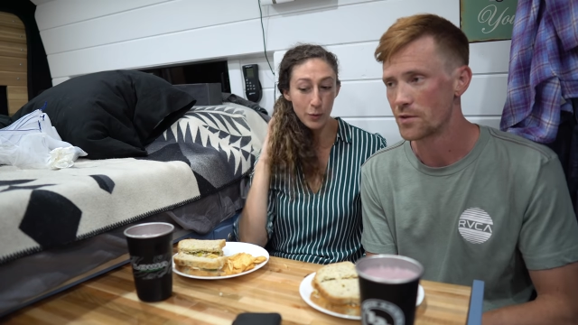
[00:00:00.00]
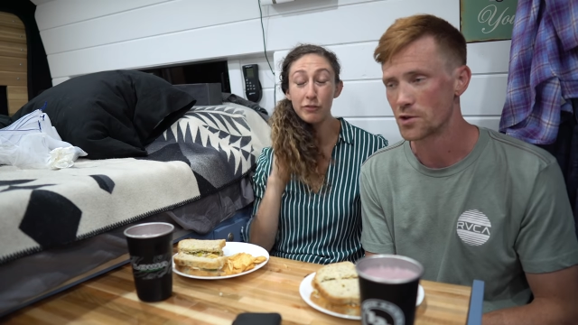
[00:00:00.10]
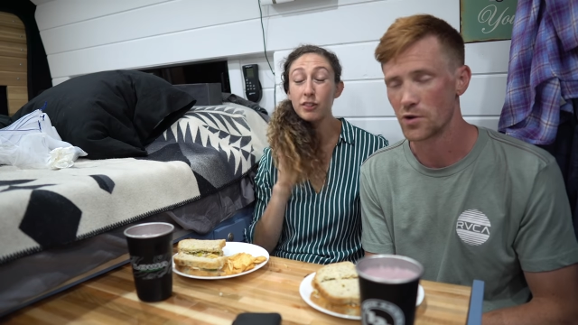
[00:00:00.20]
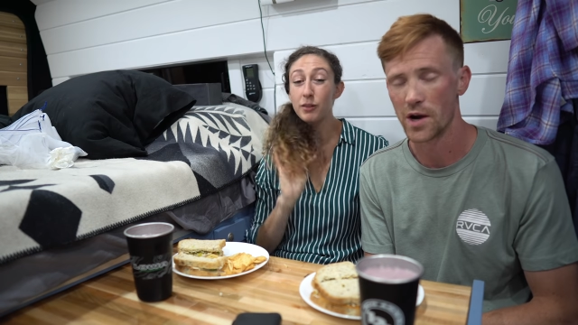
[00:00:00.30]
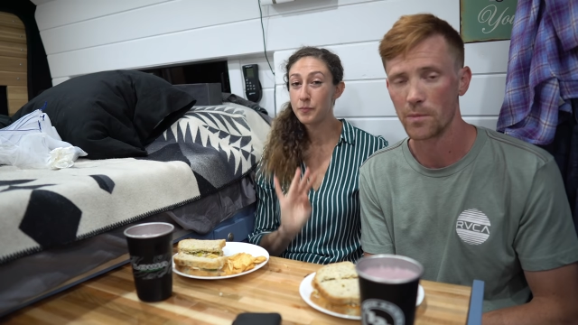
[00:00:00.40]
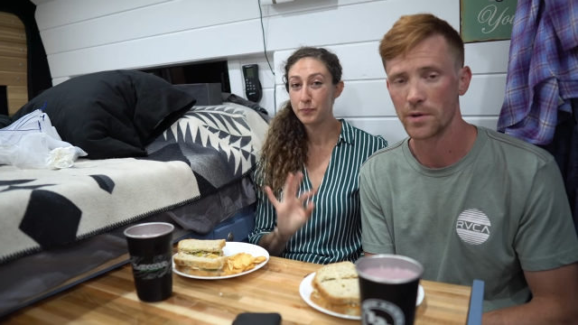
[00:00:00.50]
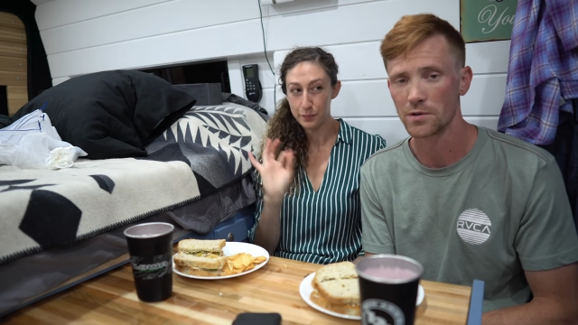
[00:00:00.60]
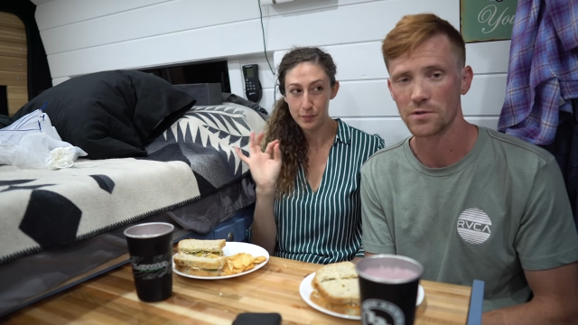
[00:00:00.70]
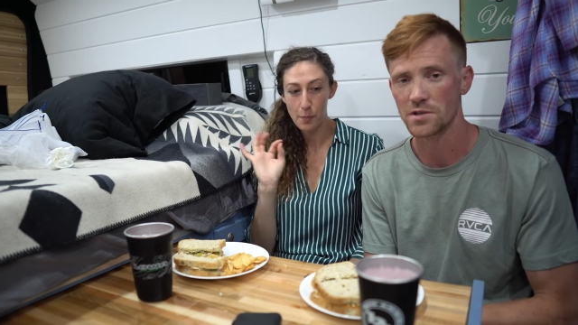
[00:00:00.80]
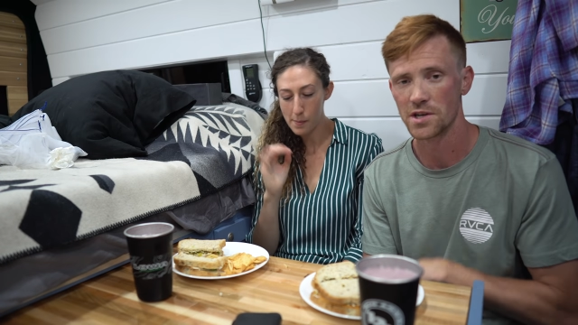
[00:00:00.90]
Speaker 1: We've, the trail
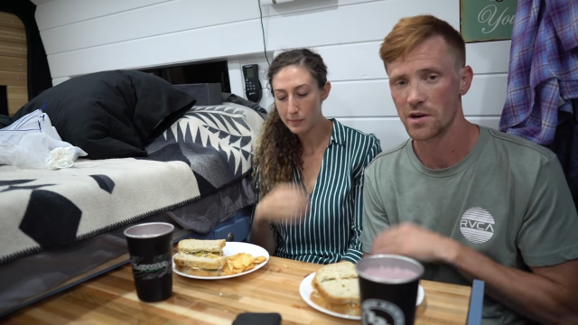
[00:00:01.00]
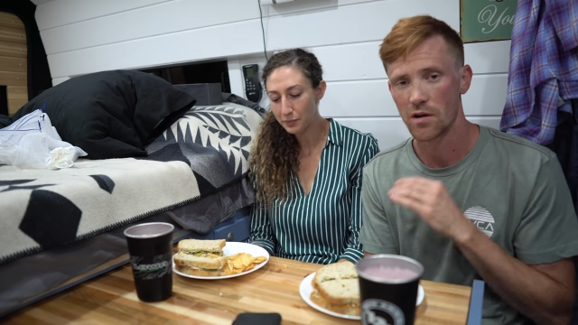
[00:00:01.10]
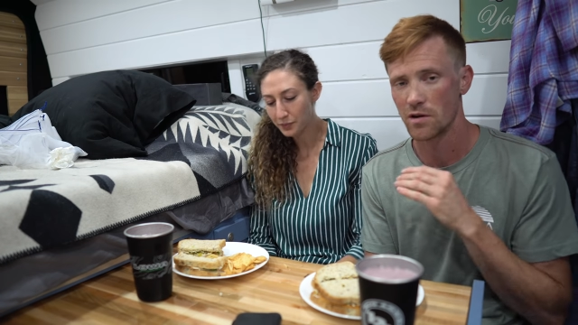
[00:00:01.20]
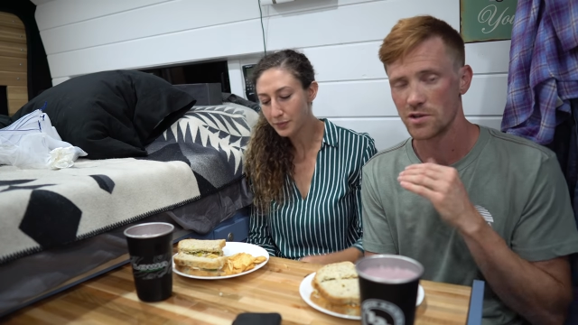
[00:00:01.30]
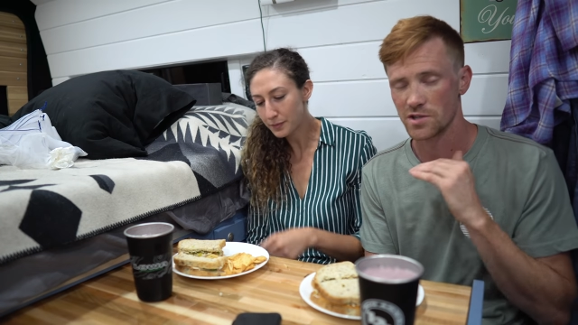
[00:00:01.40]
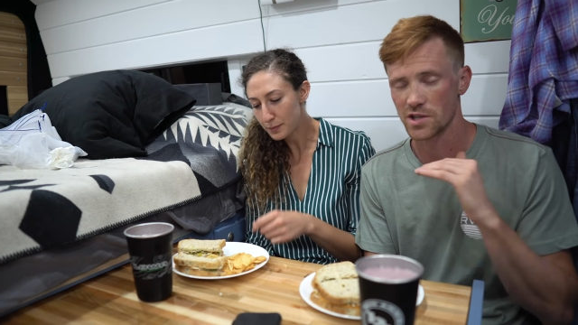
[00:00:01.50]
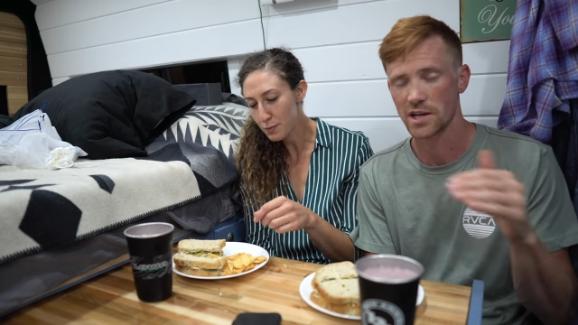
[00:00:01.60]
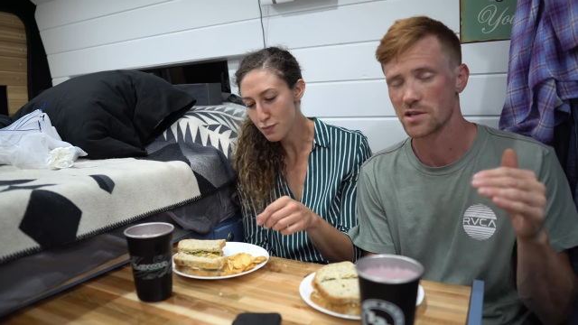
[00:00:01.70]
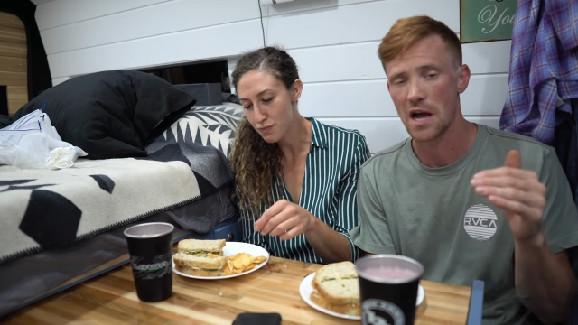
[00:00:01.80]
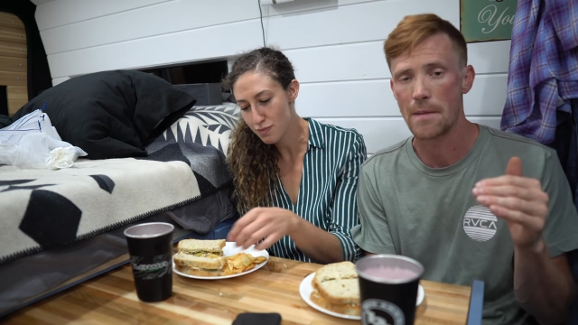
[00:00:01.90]
builders here are just
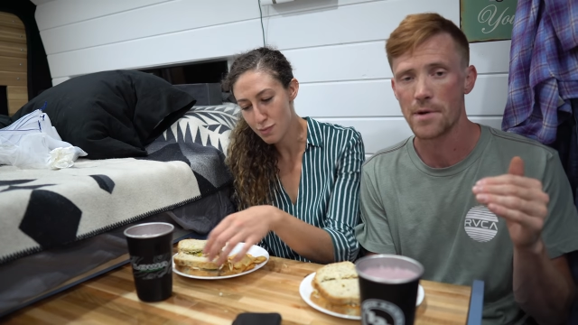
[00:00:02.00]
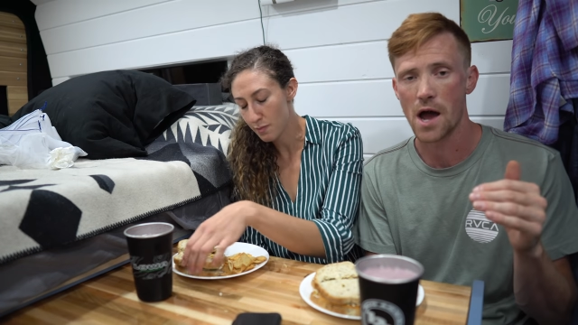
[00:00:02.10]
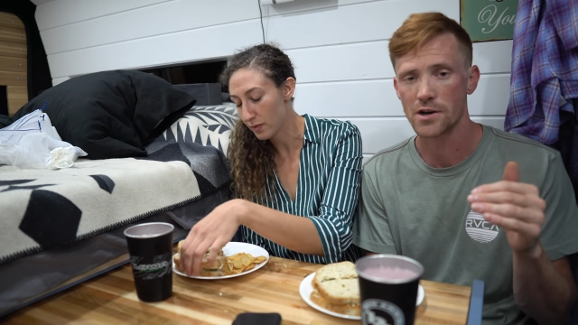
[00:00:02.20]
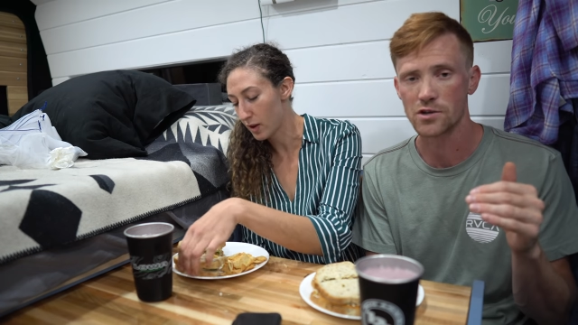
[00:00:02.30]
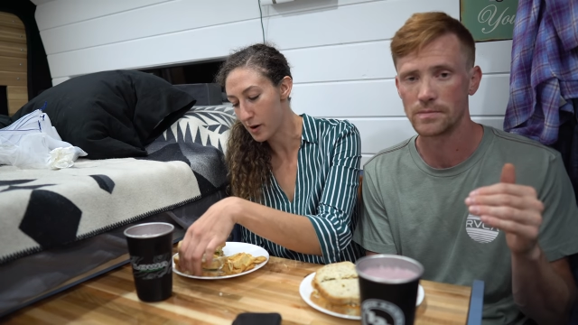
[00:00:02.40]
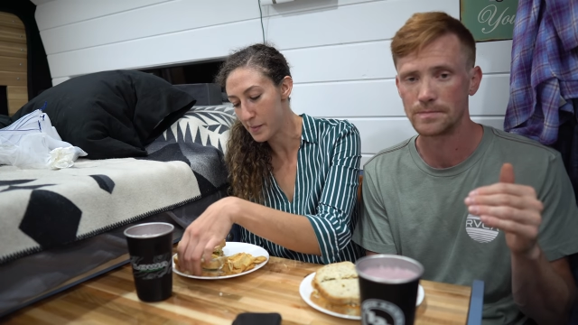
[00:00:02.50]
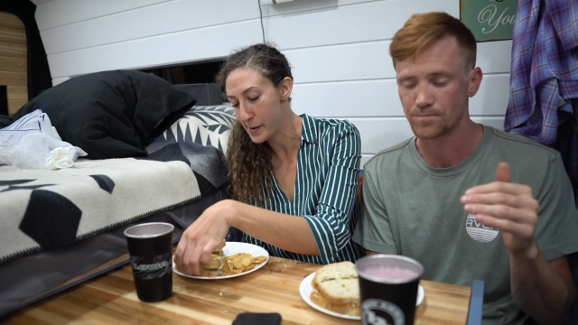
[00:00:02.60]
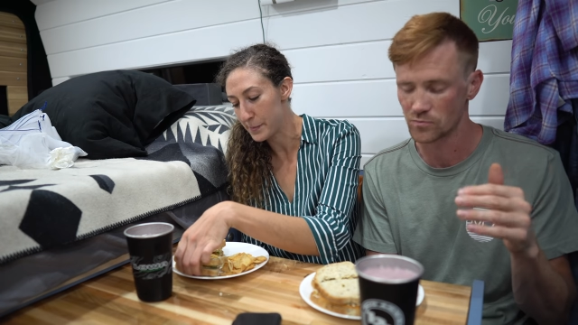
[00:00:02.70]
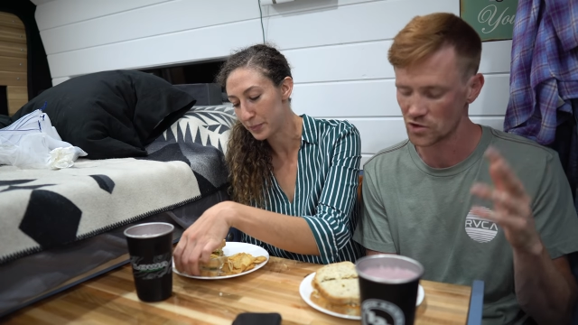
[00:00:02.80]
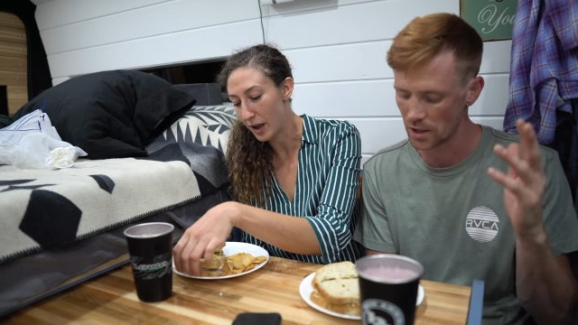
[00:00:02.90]
like top notch. Oh
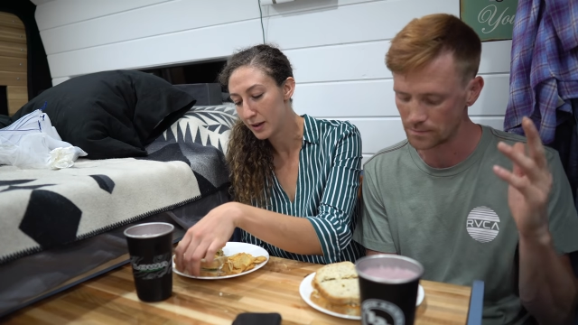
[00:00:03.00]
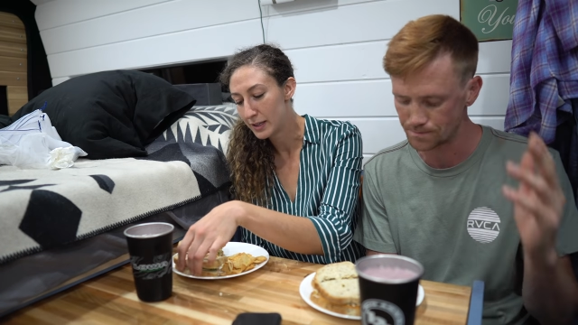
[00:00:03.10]
man. So